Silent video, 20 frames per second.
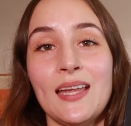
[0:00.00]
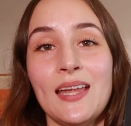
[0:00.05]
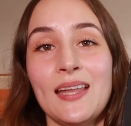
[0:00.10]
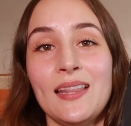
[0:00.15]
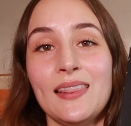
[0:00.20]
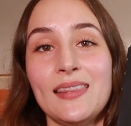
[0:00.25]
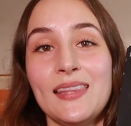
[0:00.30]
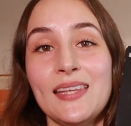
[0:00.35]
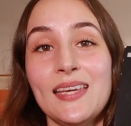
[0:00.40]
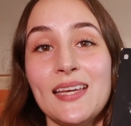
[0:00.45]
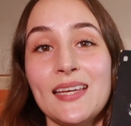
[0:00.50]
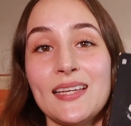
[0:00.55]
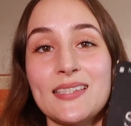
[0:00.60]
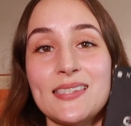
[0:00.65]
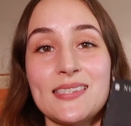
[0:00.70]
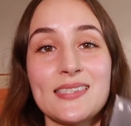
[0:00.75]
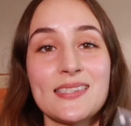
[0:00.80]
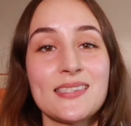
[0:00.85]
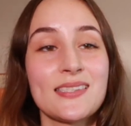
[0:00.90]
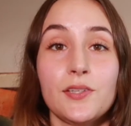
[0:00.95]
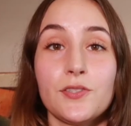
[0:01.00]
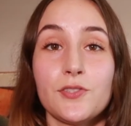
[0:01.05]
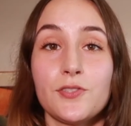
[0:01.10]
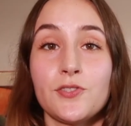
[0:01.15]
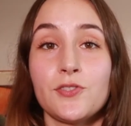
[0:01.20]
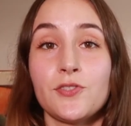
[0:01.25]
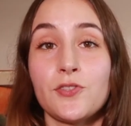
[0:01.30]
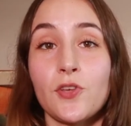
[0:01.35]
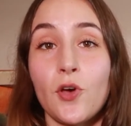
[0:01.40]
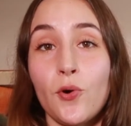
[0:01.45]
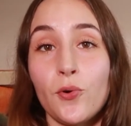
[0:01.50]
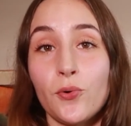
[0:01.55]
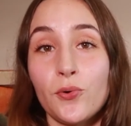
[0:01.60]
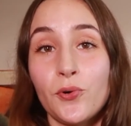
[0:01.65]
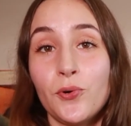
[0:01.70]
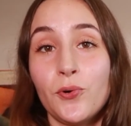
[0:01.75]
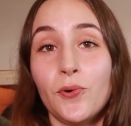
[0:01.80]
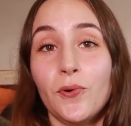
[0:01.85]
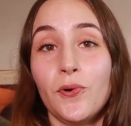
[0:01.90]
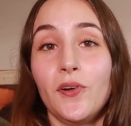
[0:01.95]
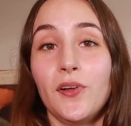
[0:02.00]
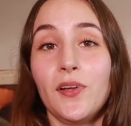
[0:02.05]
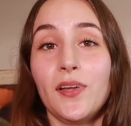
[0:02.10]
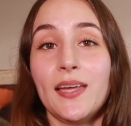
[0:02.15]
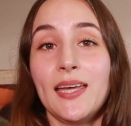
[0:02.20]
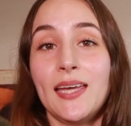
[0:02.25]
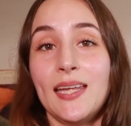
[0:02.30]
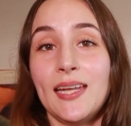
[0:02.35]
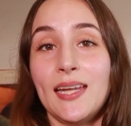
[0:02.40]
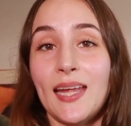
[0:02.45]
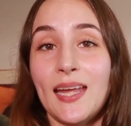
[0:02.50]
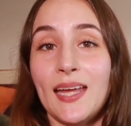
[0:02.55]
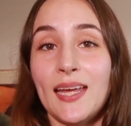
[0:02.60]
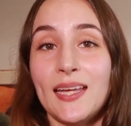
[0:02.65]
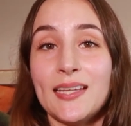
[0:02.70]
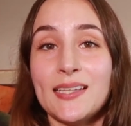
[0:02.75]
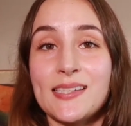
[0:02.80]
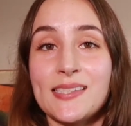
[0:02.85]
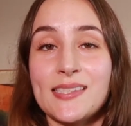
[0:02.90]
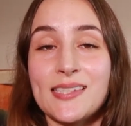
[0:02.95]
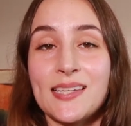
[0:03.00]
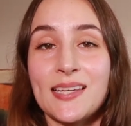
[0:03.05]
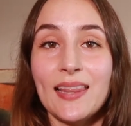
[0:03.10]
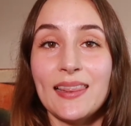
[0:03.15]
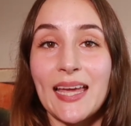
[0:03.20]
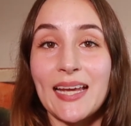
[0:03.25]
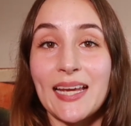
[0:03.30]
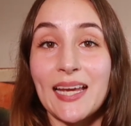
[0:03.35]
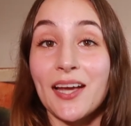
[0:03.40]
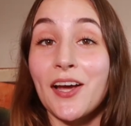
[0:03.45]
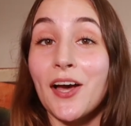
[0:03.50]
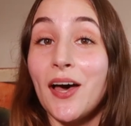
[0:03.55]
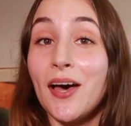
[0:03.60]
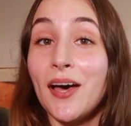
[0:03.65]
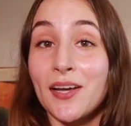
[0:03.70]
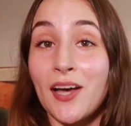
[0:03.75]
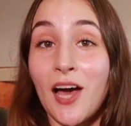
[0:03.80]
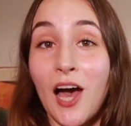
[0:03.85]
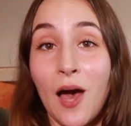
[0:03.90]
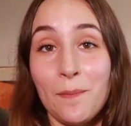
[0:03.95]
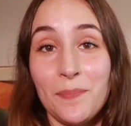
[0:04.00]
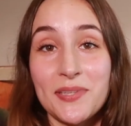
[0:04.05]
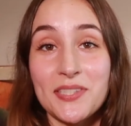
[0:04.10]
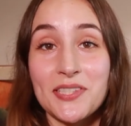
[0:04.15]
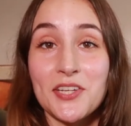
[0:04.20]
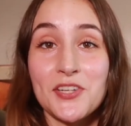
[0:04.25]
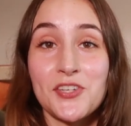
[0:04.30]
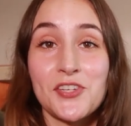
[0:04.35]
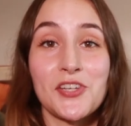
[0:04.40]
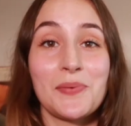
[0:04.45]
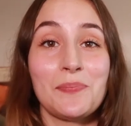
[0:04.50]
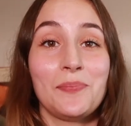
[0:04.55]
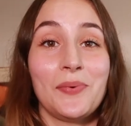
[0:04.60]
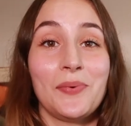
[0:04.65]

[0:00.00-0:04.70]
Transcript: and this is so cool. It is like a composition